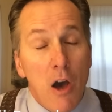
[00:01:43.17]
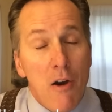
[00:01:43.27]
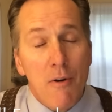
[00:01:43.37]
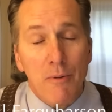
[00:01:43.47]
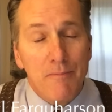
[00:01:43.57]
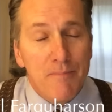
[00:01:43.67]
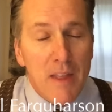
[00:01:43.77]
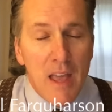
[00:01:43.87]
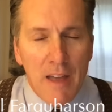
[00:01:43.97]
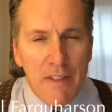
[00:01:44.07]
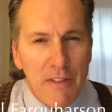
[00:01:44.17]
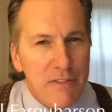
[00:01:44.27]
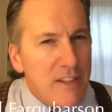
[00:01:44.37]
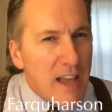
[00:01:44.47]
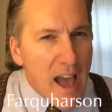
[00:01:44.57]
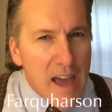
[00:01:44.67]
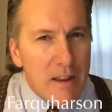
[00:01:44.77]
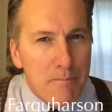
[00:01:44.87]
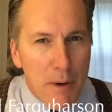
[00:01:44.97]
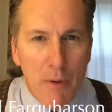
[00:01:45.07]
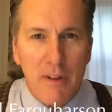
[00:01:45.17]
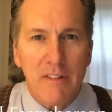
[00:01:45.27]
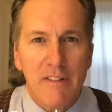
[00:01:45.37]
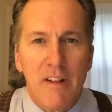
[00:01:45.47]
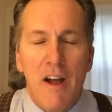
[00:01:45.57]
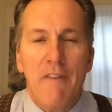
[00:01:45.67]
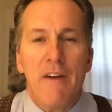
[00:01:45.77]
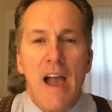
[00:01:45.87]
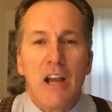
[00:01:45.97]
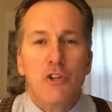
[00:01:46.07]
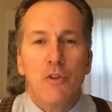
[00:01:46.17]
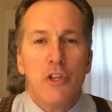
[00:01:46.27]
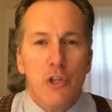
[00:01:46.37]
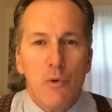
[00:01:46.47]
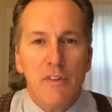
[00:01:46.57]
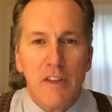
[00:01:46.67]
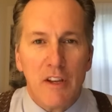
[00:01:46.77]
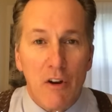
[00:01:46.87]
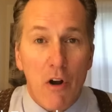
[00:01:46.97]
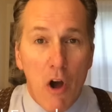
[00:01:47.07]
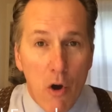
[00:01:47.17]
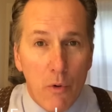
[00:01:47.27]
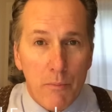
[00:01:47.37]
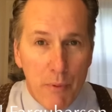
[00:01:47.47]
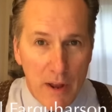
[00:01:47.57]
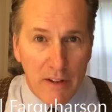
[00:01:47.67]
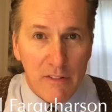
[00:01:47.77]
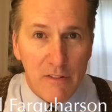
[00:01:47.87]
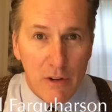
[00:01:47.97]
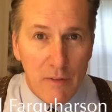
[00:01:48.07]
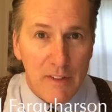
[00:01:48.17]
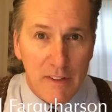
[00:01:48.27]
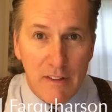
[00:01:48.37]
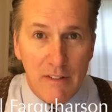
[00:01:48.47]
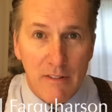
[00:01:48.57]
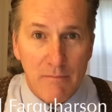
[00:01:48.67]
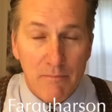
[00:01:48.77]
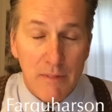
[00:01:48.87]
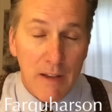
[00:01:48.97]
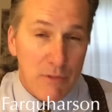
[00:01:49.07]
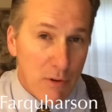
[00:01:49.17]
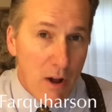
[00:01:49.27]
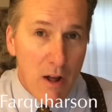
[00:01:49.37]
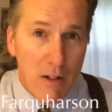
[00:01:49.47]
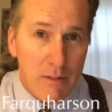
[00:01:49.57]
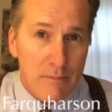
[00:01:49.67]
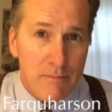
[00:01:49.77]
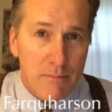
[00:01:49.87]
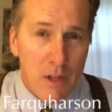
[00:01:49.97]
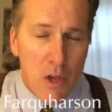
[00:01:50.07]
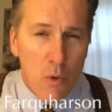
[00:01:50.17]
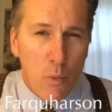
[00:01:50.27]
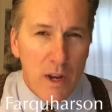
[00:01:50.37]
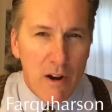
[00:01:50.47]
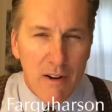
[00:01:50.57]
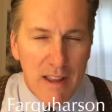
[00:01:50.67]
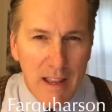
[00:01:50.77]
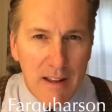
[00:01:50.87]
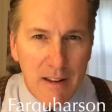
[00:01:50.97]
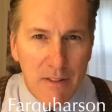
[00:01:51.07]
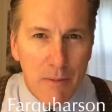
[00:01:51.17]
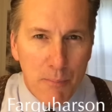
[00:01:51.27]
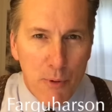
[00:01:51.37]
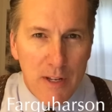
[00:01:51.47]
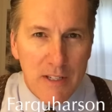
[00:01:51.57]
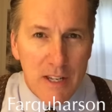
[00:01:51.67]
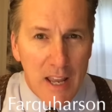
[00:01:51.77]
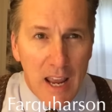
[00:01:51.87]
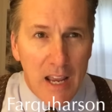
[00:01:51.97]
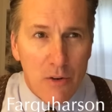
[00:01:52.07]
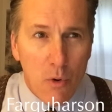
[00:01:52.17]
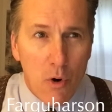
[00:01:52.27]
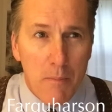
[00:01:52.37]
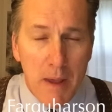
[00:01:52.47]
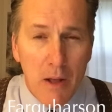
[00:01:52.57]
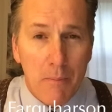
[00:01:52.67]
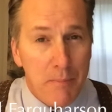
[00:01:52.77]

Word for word: Oh, and then there's the added bonus of actually using our own products and services. After all, we are in the print and or mail